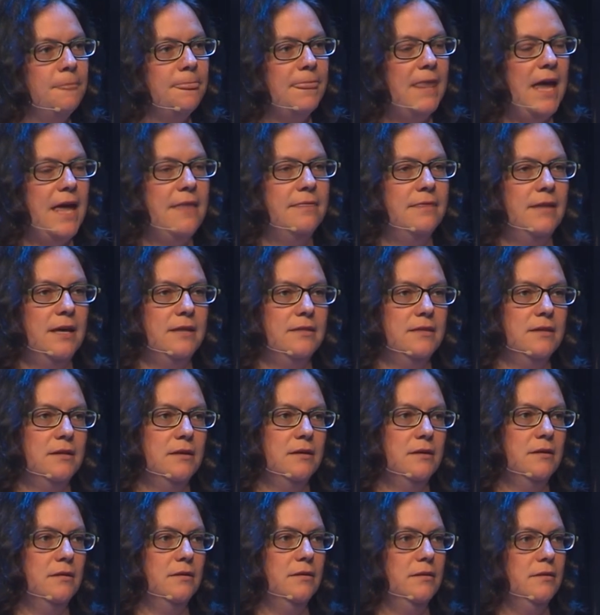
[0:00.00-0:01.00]
and that
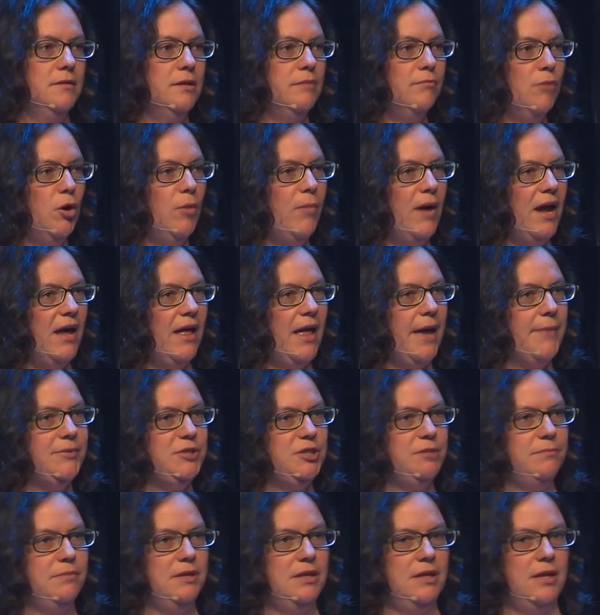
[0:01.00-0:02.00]
the mobile app
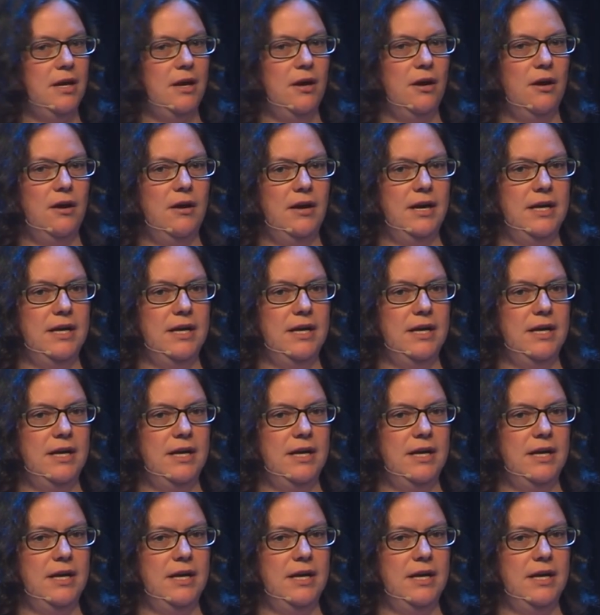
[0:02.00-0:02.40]
should be there